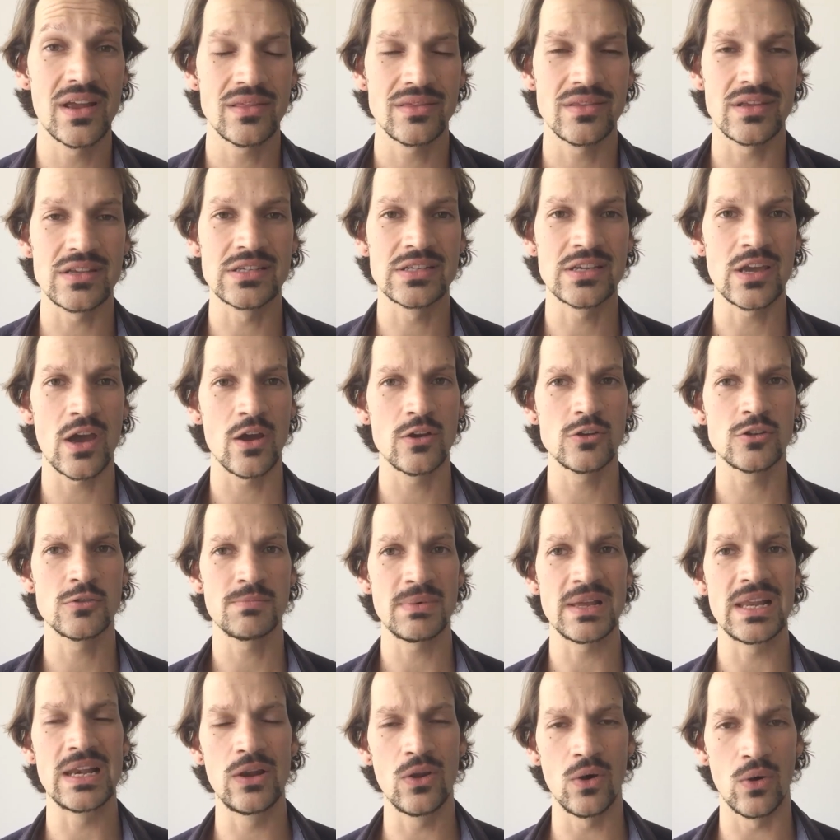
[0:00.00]
that's going to
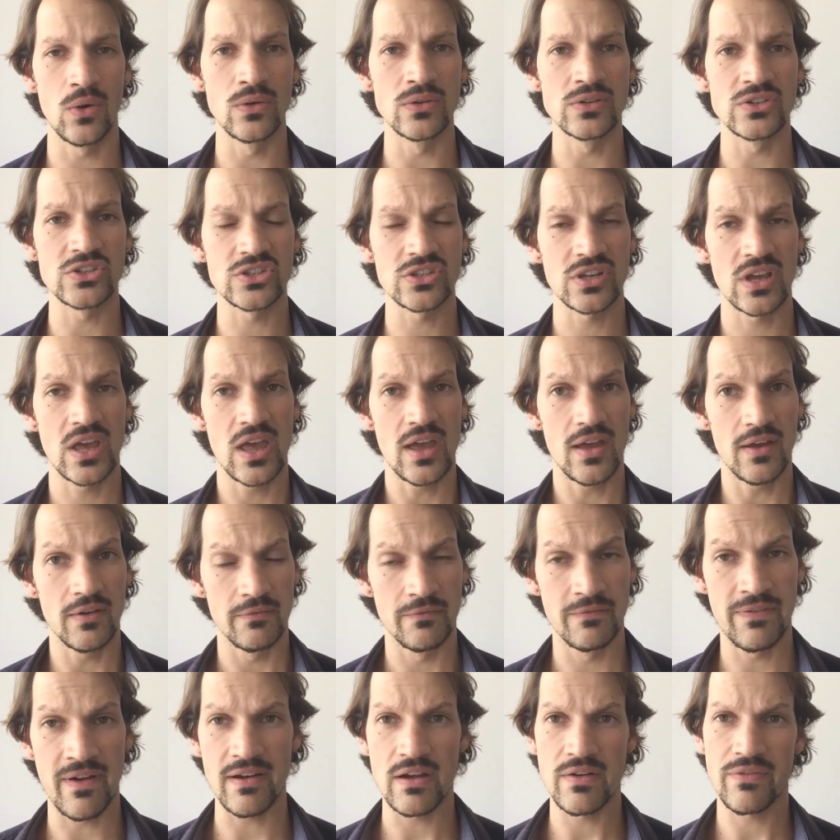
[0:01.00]
be launched
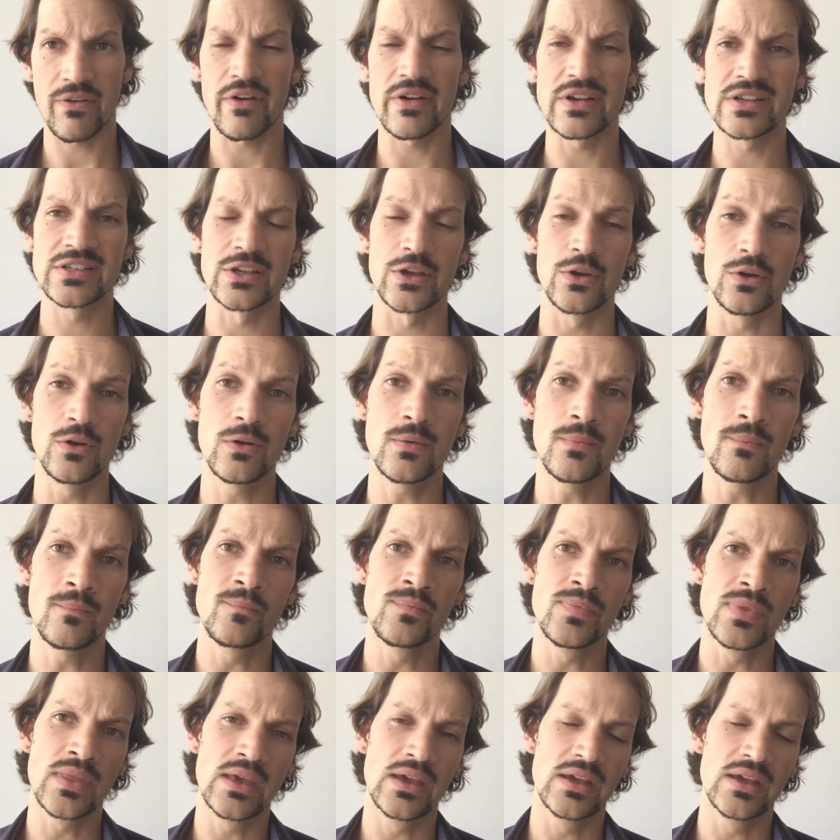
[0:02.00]
very, very soon.